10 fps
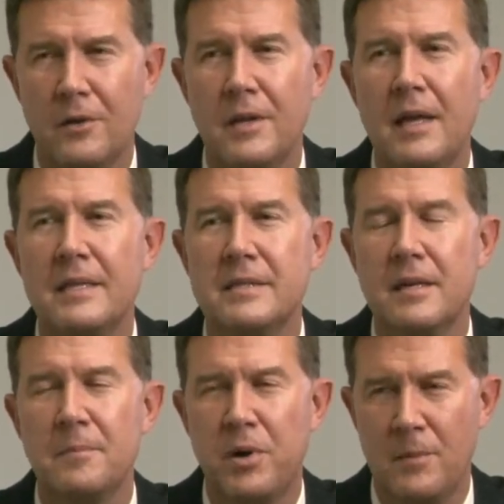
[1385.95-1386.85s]
Well, it's
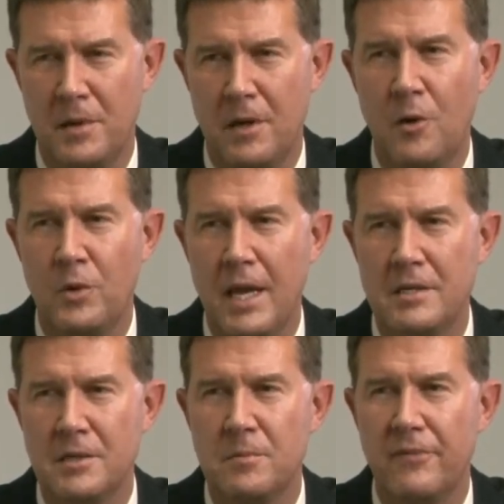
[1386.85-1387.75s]
at a permanent
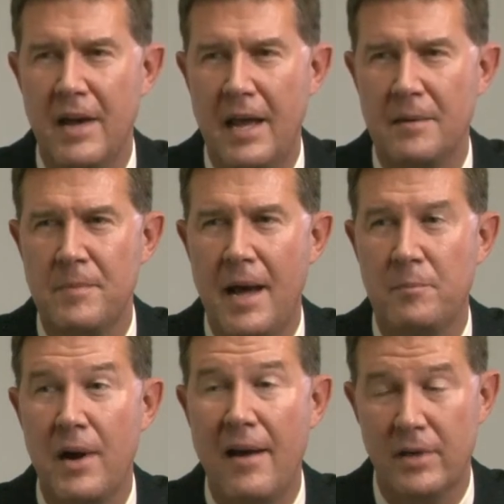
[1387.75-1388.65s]
location provided by a
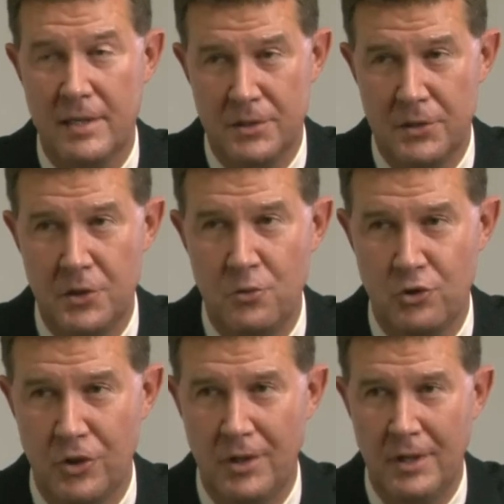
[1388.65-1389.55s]
private institution.